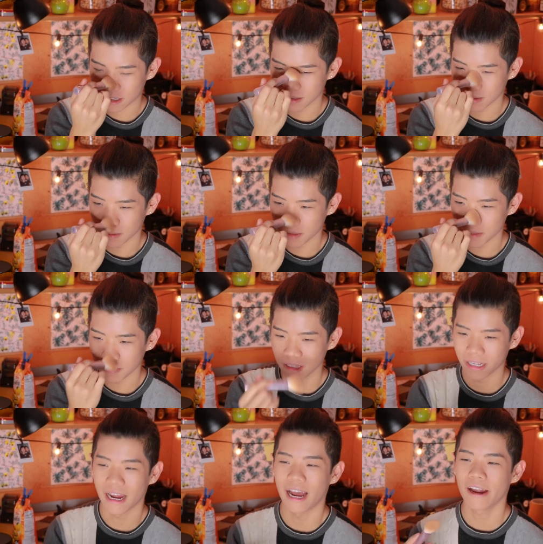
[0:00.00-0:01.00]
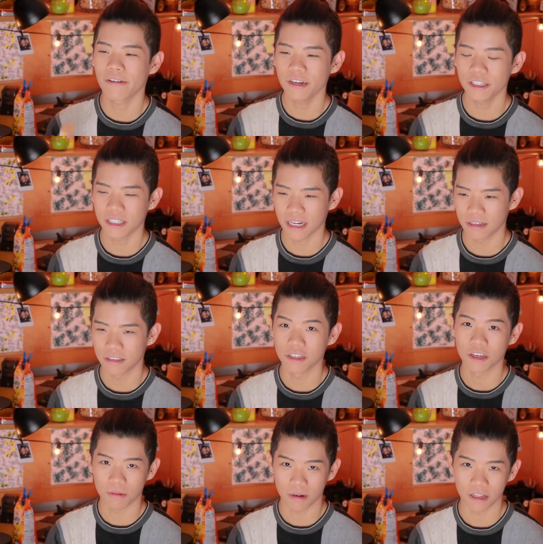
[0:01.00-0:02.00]
out to more people. Like I reached out to
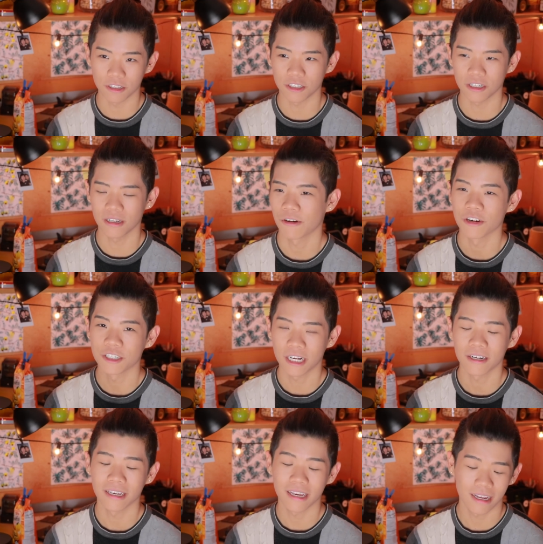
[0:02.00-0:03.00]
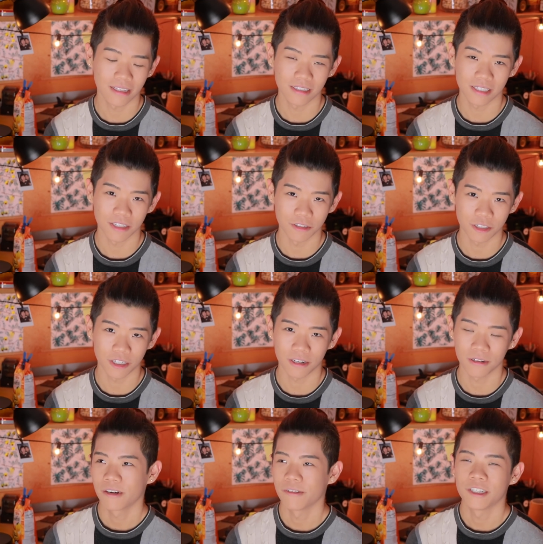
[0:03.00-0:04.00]
Curology, I reached out again to
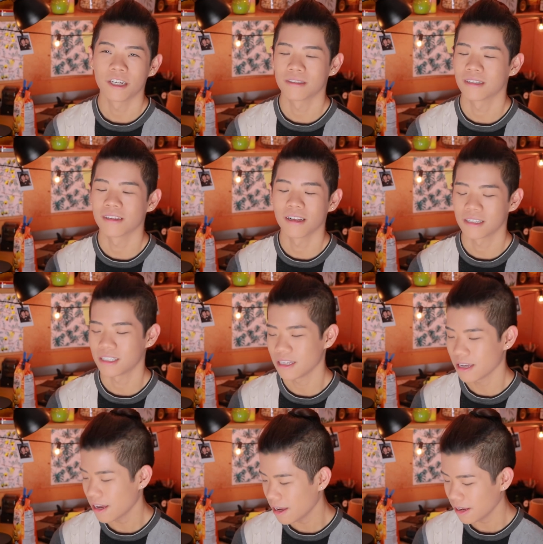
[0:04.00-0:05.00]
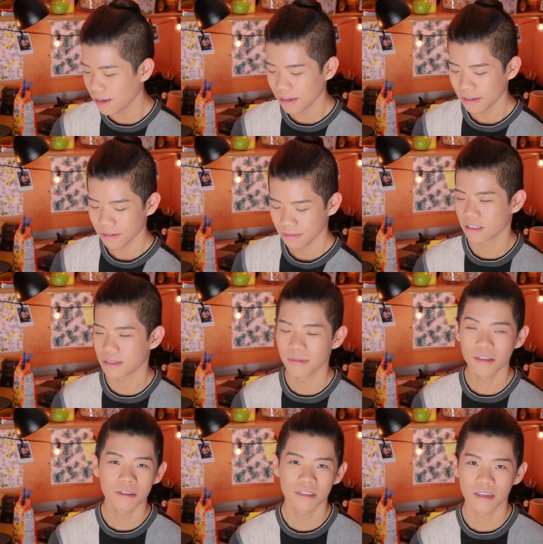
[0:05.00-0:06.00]
Skillshare, I reached out to Glossier, some
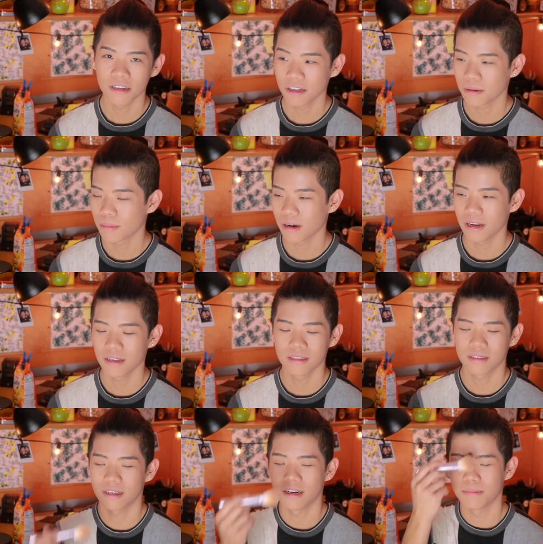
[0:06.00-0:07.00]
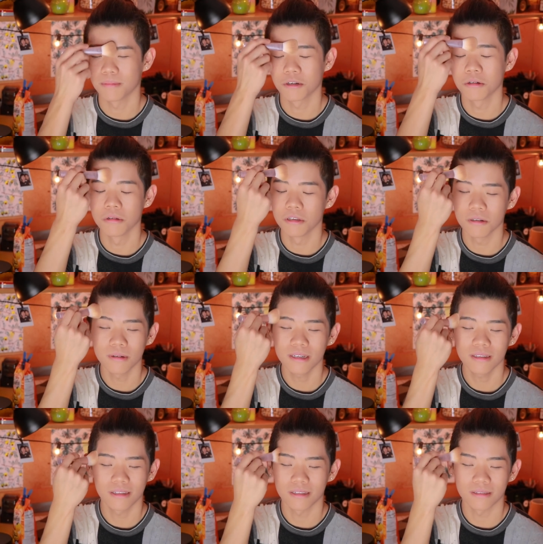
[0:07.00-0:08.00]
other skincare brands, um,
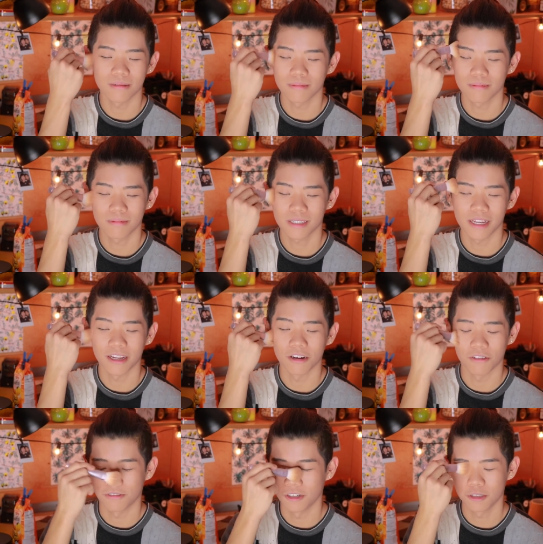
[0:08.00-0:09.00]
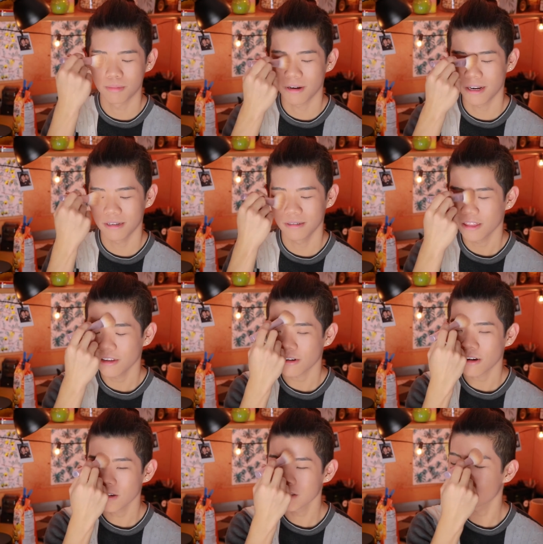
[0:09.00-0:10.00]
Cooluli, the skincare fridge brand, and they're
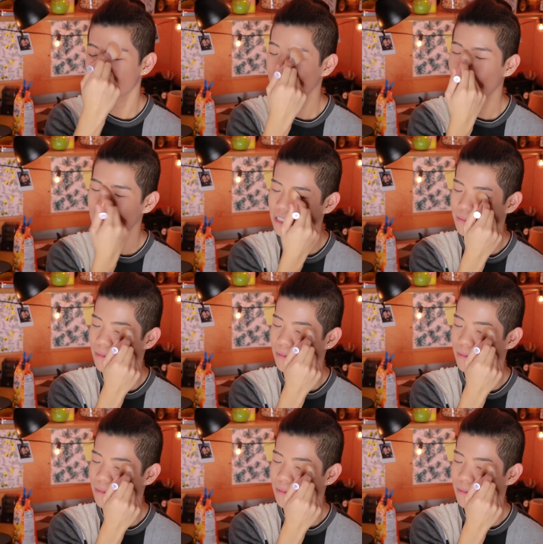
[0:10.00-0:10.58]
all so nice